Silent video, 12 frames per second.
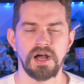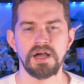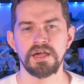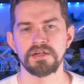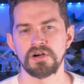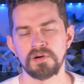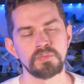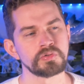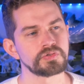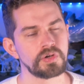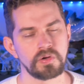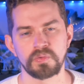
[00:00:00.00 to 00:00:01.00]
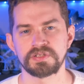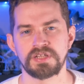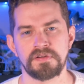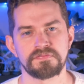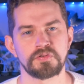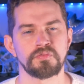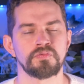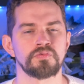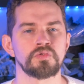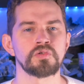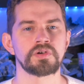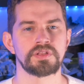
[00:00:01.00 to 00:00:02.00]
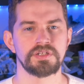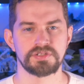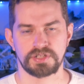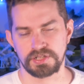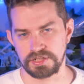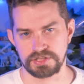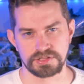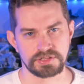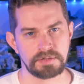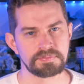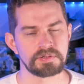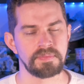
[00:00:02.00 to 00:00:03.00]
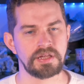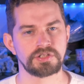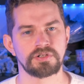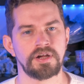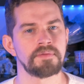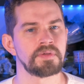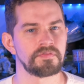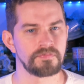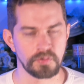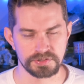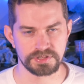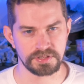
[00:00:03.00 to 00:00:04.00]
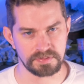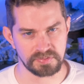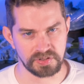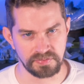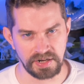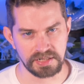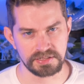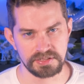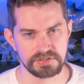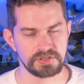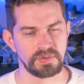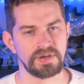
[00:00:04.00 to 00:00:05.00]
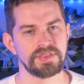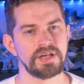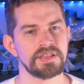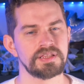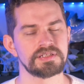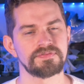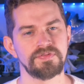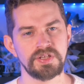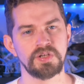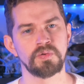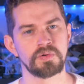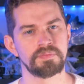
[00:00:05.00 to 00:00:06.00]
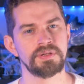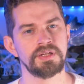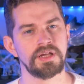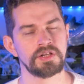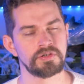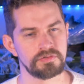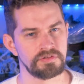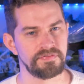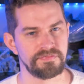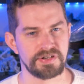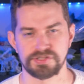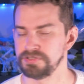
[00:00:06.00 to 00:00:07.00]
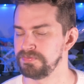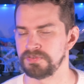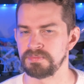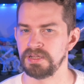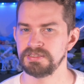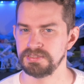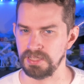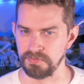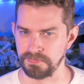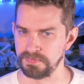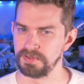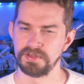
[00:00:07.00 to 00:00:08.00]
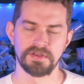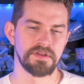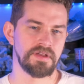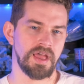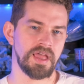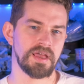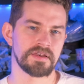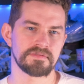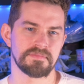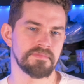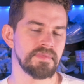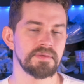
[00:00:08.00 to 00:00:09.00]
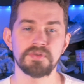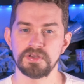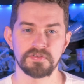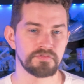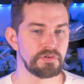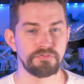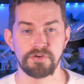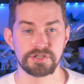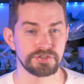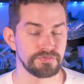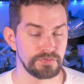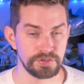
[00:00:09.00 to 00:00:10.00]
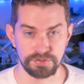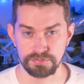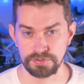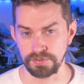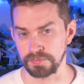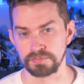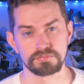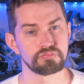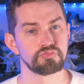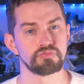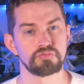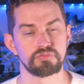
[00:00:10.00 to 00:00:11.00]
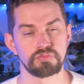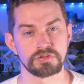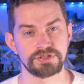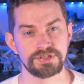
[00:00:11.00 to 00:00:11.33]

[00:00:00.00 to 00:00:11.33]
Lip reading: I almost always have to look these conditions up to make sure I'm enforcing them correctly, so I thought this video would be a good refresher for myself, and maybe a refresher for you too. We'll